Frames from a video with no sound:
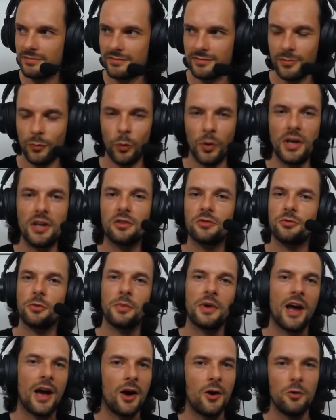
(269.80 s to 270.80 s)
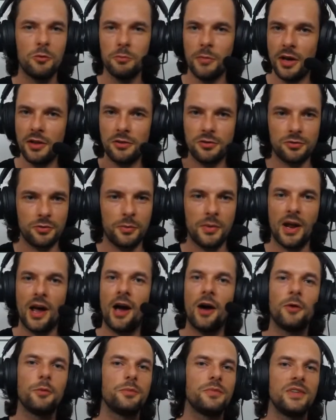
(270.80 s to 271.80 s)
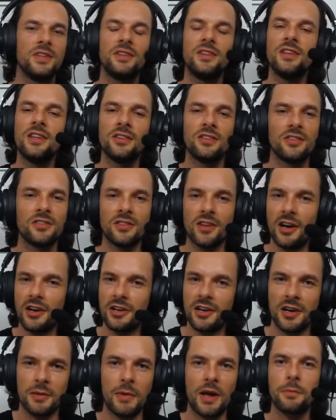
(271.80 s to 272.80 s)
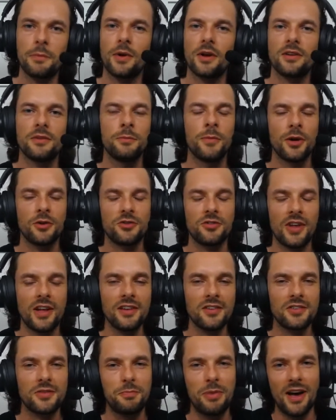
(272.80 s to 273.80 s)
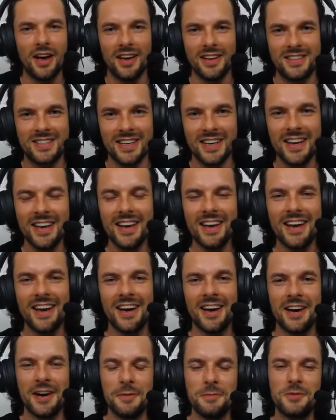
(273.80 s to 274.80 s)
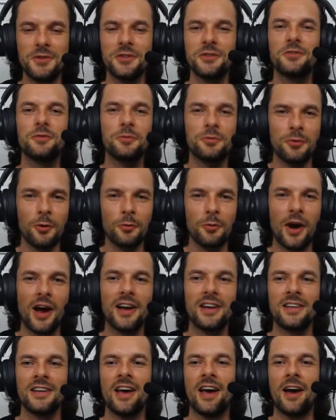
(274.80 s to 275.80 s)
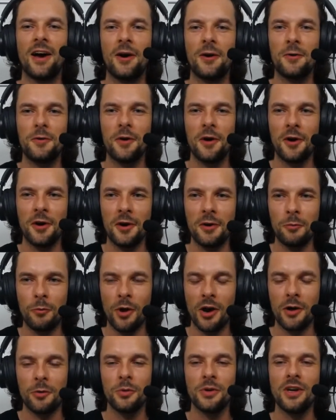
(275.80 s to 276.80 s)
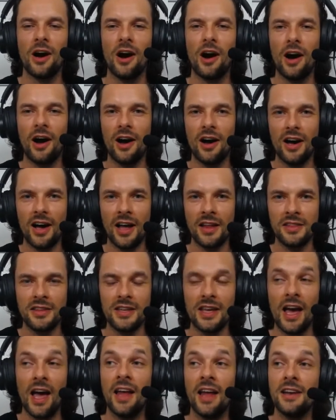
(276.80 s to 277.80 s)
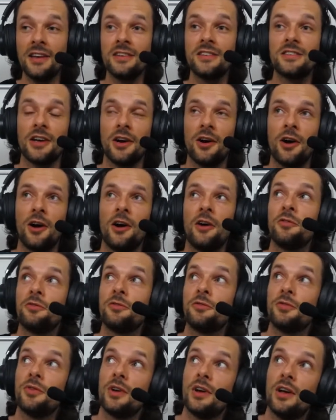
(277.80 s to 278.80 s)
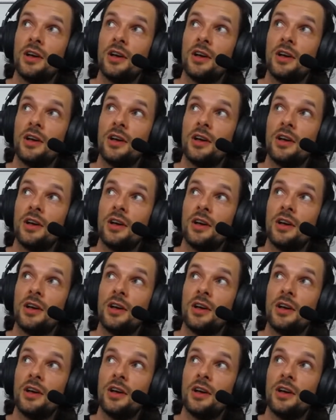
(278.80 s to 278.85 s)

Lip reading: weeks from now, months from now, this is not going to make much sense. But just for right now, where we are at the end of